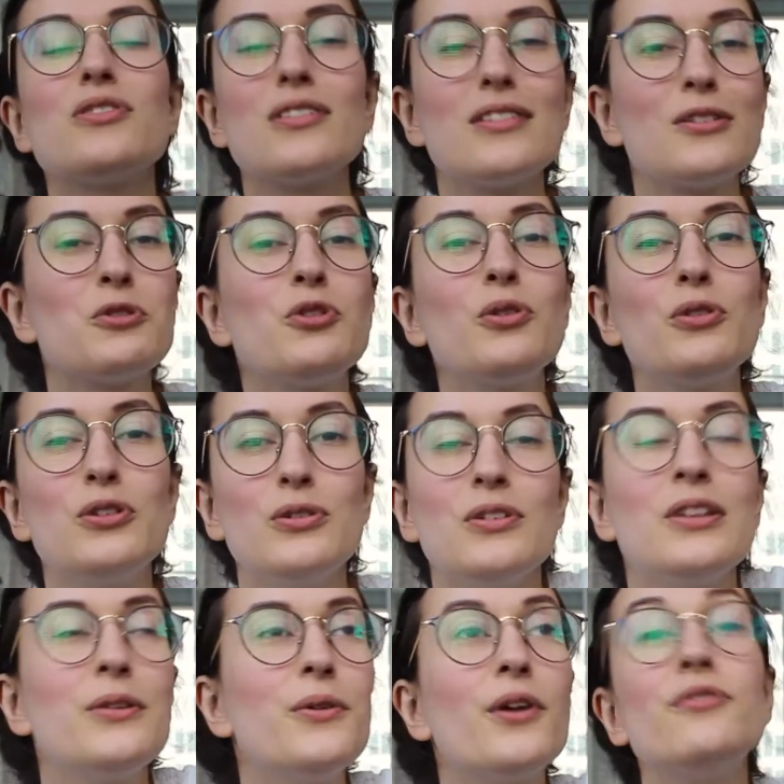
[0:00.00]
They're so cute.
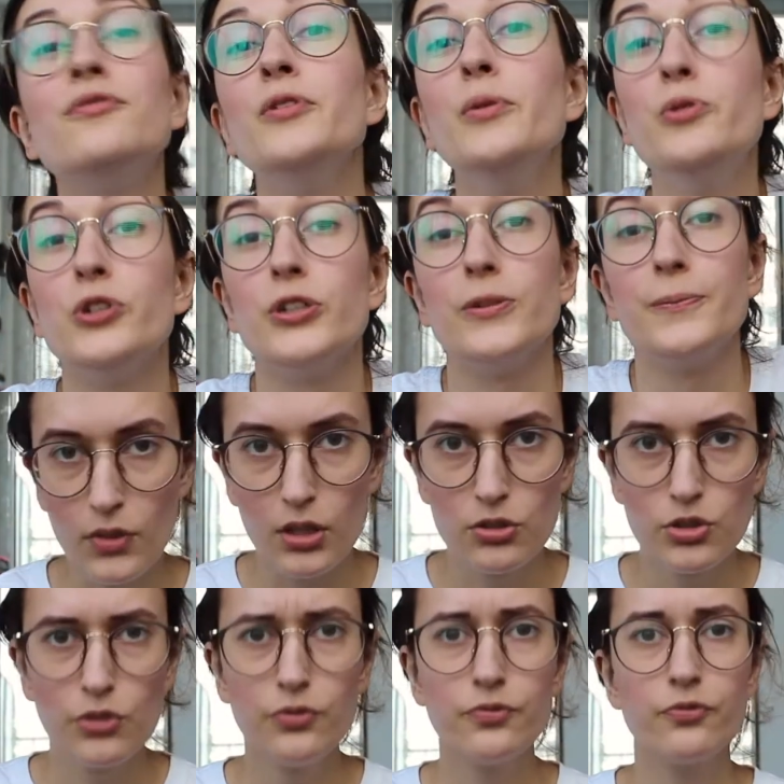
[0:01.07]
They're our future.
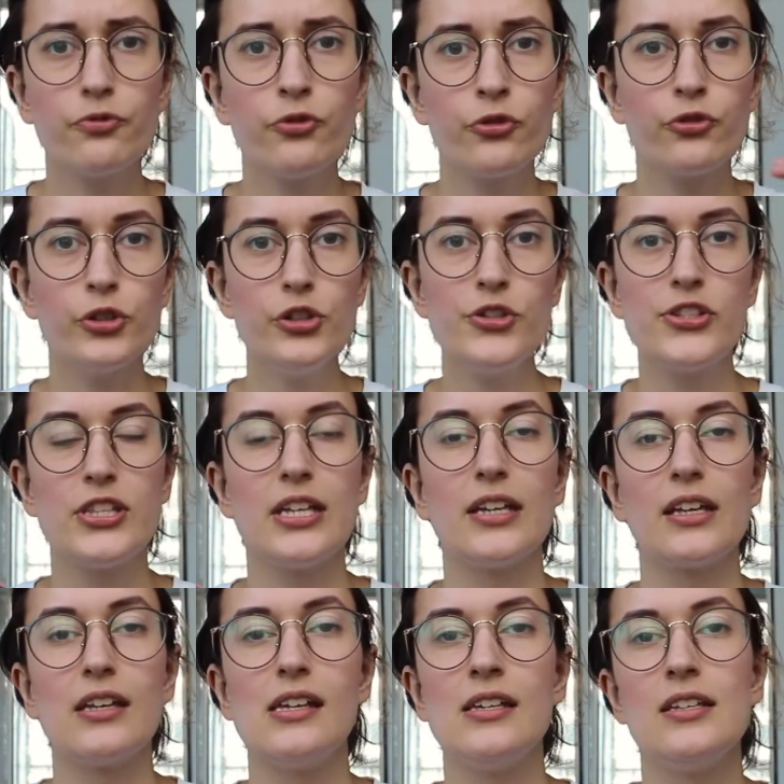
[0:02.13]
So first
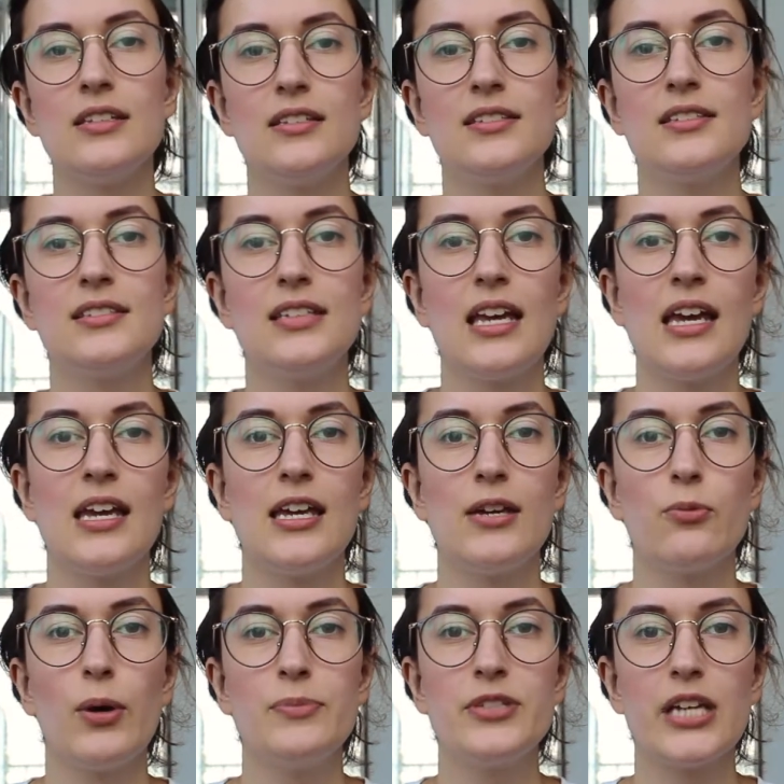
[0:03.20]
thing is a
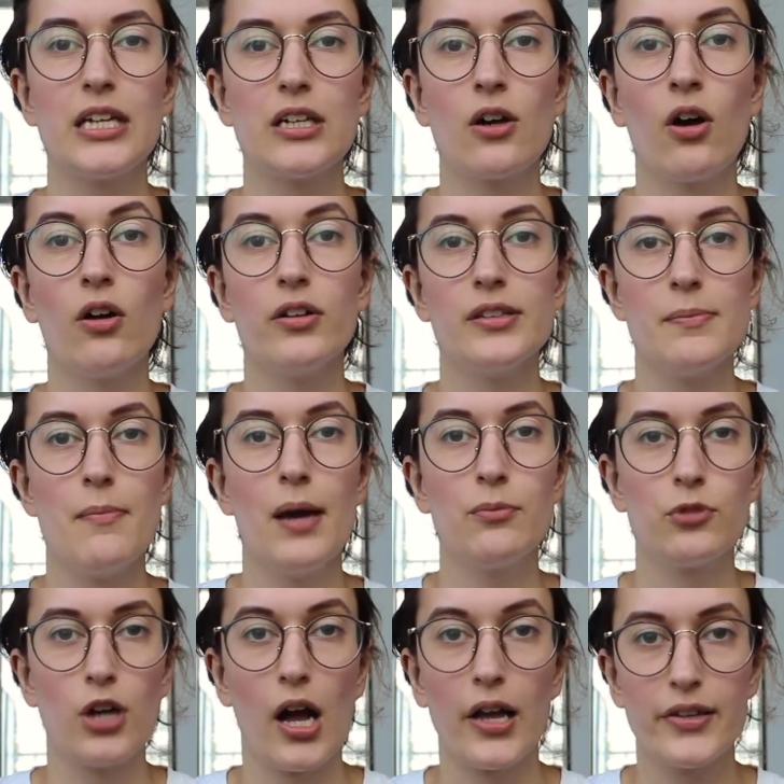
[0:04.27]
website called
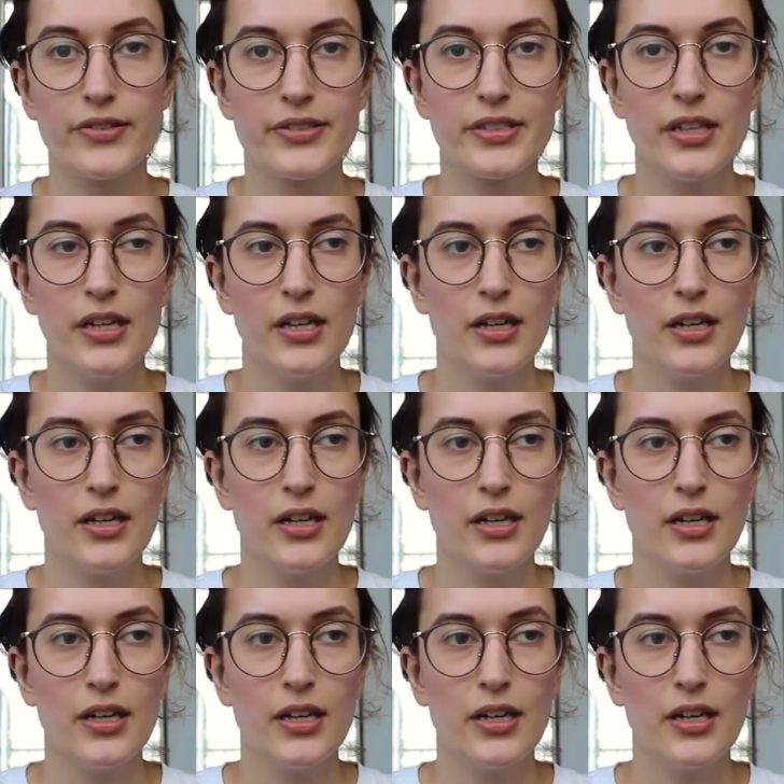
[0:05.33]
Memorize.